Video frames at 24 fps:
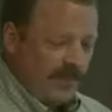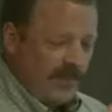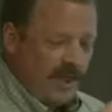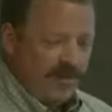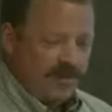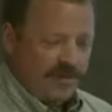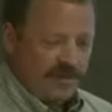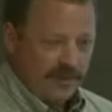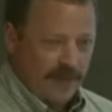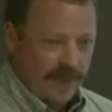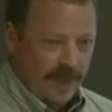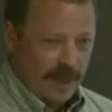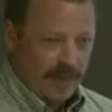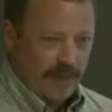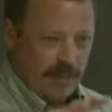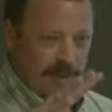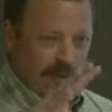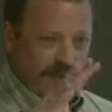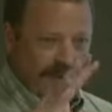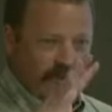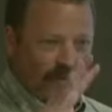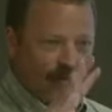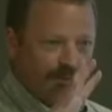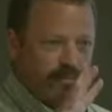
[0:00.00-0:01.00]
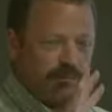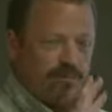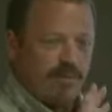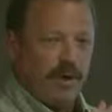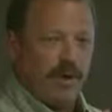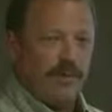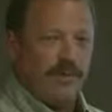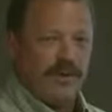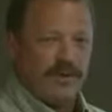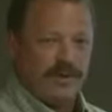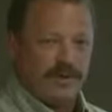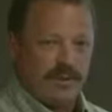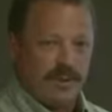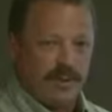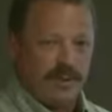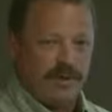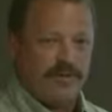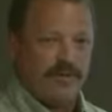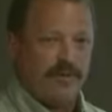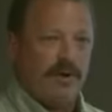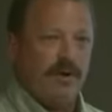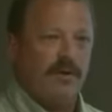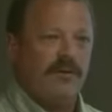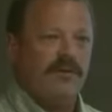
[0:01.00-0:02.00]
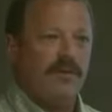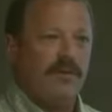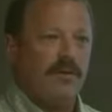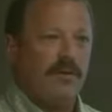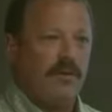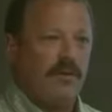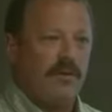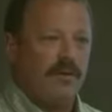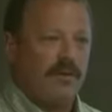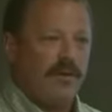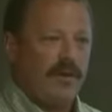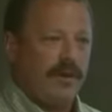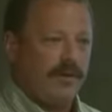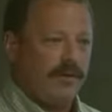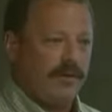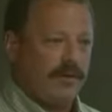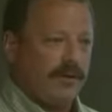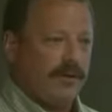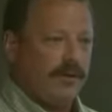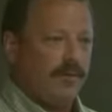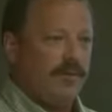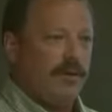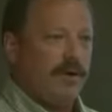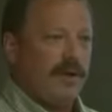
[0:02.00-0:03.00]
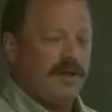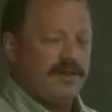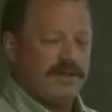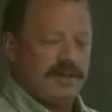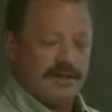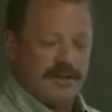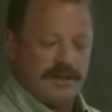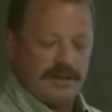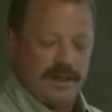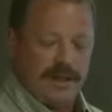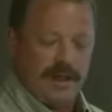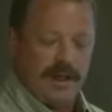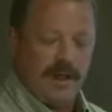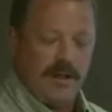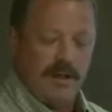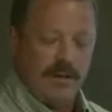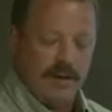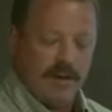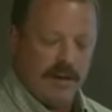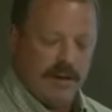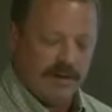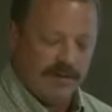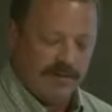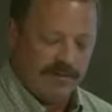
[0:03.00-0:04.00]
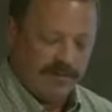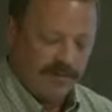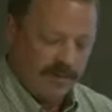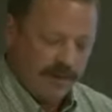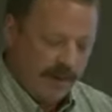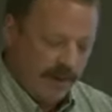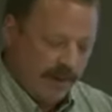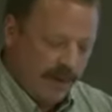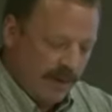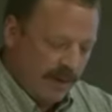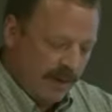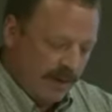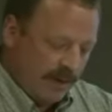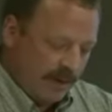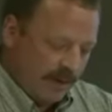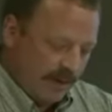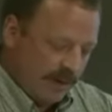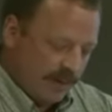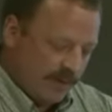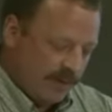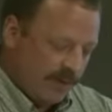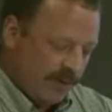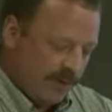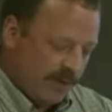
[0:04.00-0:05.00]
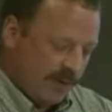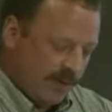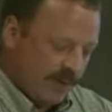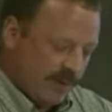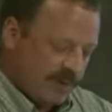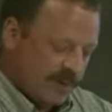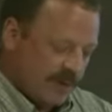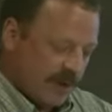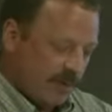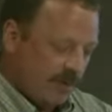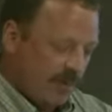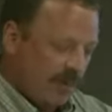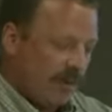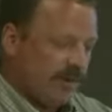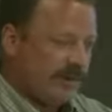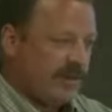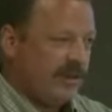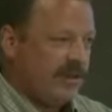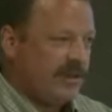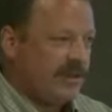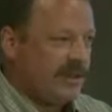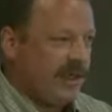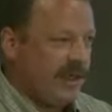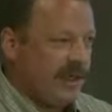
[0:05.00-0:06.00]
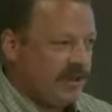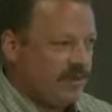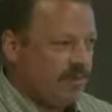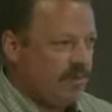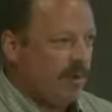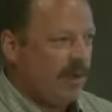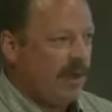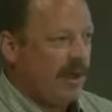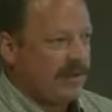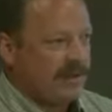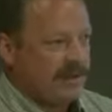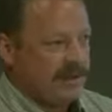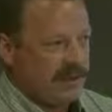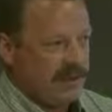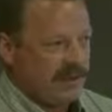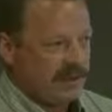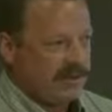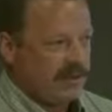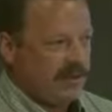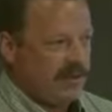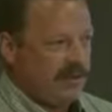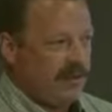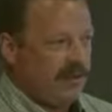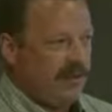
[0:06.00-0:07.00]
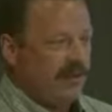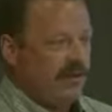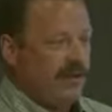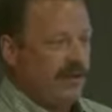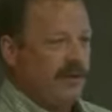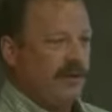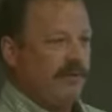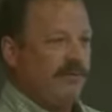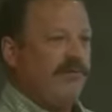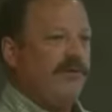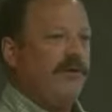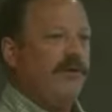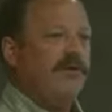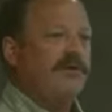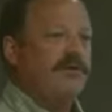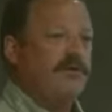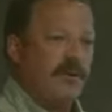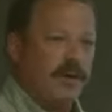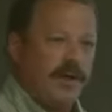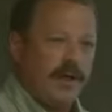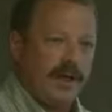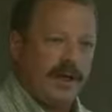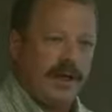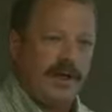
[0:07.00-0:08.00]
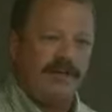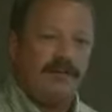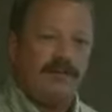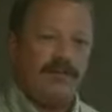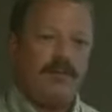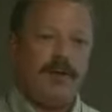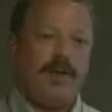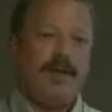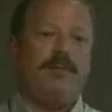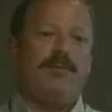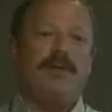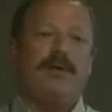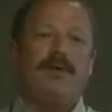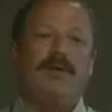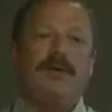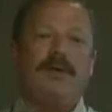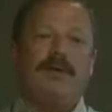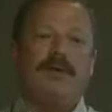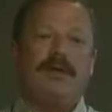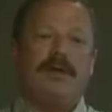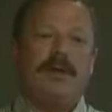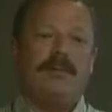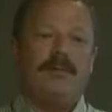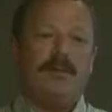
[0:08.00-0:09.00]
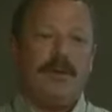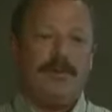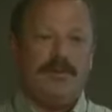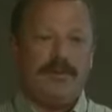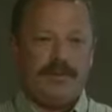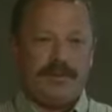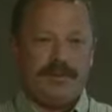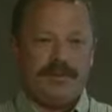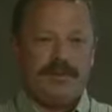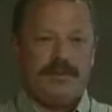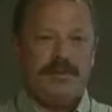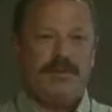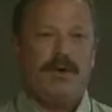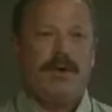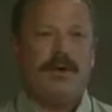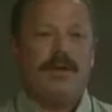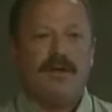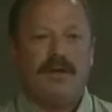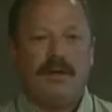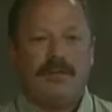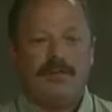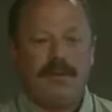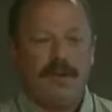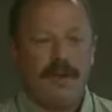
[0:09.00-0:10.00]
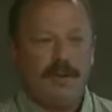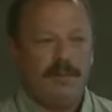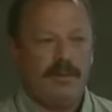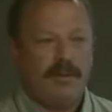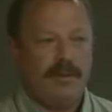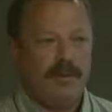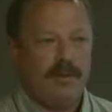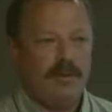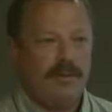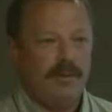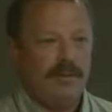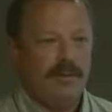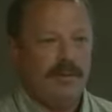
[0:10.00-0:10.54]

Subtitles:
So that was pretty much what drove the whole thing. They're in the process now of doing this in a multi-stage process so that you can, first we're going to give them paper. Get people used to marking on paper.